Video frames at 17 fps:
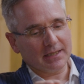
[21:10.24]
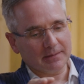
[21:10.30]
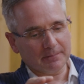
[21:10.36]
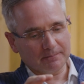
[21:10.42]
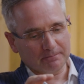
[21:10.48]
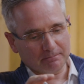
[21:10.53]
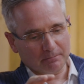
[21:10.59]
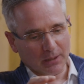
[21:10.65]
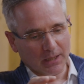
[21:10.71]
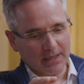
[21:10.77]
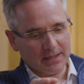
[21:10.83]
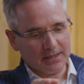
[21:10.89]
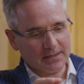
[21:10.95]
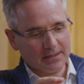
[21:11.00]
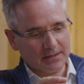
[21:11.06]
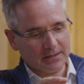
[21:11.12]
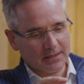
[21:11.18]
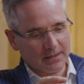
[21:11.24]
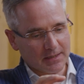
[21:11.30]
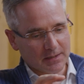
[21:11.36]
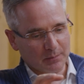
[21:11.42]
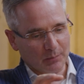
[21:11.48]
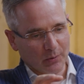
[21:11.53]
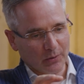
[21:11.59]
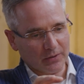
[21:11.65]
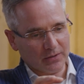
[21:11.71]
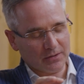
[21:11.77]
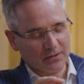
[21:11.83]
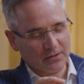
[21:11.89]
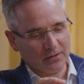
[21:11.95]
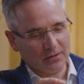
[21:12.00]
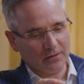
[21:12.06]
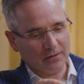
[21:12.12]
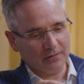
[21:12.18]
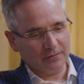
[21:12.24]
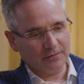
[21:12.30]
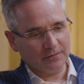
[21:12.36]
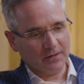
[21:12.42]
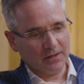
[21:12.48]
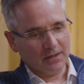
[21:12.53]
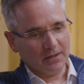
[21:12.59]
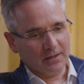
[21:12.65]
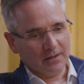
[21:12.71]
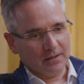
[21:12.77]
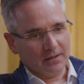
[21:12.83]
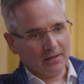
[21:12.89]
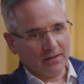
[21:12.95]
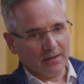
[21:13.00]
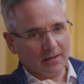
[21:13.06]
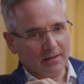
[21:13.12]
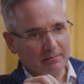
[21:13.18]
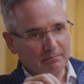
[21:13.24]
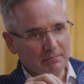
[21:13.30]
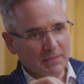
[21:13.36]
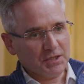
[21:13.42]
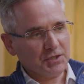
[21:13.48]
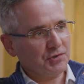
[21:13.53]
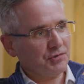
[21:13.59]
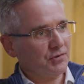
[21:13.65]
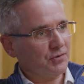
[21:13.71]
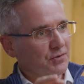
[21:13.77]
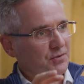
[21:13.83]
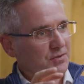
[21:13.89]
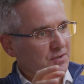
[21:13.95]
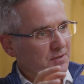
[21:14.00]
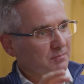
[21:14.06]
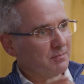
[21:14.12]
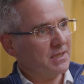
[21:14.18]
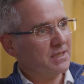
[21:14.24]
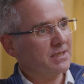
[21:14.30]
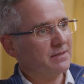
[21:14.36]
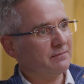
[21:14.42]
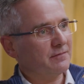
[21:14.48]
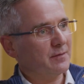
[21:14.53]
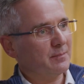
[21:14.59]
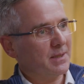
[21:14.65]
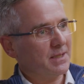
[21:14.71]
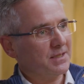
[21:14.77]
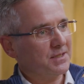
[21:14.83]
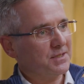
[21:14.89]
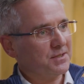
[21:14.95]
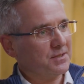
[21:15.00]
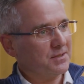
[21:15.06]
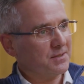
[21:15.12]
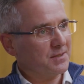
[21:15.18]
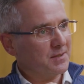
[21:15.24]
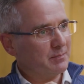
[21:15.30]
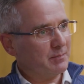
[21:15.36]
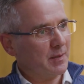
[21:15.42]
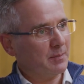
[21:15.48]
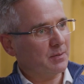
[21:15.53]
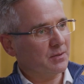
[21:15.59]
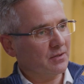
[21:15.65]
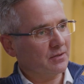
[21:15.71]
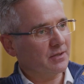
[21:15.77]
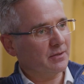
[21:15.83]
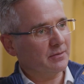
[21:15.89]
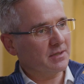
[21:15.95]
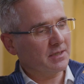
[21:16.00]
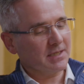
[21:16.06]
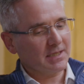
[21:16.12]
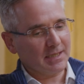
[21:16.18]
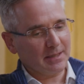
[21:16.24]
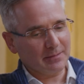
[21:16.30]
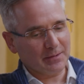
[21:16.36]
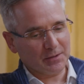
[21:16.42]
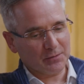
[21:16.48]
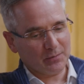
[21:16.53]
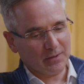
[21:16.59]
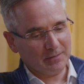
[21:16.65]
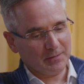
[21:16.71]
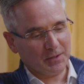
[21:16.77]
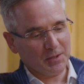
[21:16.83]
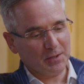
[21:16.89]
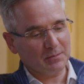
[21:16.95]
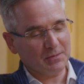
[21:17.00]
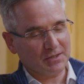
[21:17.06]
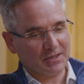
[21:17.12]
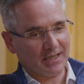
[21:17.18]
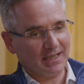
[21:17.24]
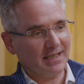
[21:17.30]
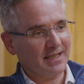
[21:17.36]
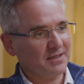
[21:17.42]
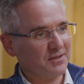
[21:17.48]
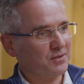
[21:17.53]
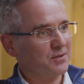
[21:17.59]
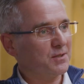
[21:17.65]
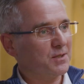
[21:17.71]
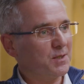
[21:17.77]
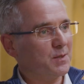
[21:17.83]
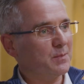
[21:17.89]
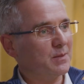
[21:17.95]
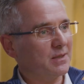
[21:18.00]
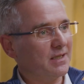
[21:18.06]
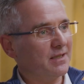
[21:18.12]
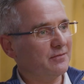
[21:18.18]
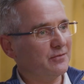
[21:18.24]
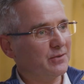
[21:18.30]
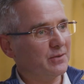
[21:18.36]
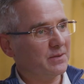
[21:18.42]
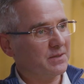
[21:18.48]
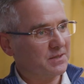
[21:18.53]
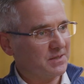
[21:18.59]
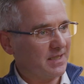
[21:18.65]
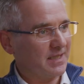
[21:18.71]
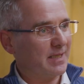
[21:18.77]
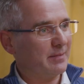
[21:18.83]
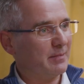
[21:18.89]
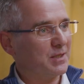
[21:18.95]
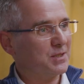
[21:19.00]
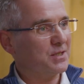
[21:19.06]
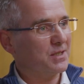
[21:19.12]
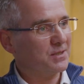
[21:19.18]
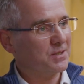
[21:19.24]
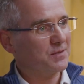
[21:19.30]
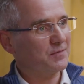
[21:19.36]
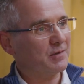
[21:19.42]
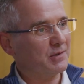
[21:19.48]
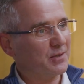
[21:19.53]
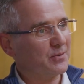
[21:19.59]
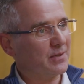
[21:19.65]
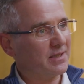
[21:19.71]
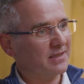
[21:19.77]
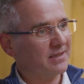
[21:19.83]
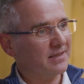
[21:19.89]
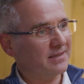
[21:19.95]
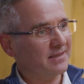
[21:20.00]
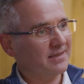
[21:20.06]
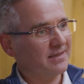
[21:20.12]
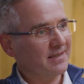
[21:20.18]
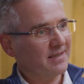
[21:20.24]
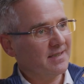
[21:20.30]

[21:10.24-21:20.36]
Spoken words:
it plays into this point of mistrust, misinformation, people not knowing their neighbours. When humans connect on a human level, the dynamic changes very quickly.